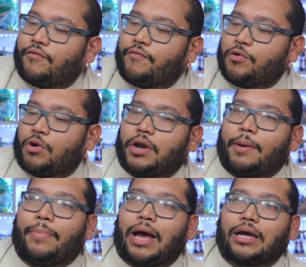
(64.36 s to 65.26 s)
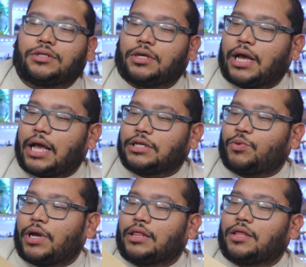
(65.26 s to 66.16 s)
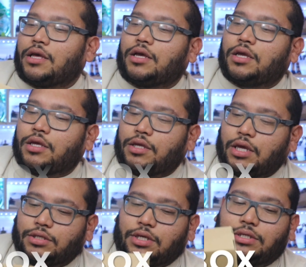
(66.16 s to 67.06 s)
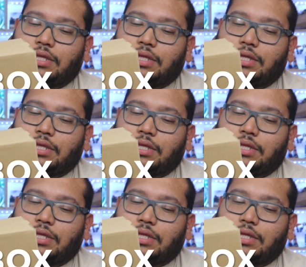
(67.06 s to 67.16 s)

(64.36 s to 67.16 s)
review and unboxing. Guys, we got the Yezzy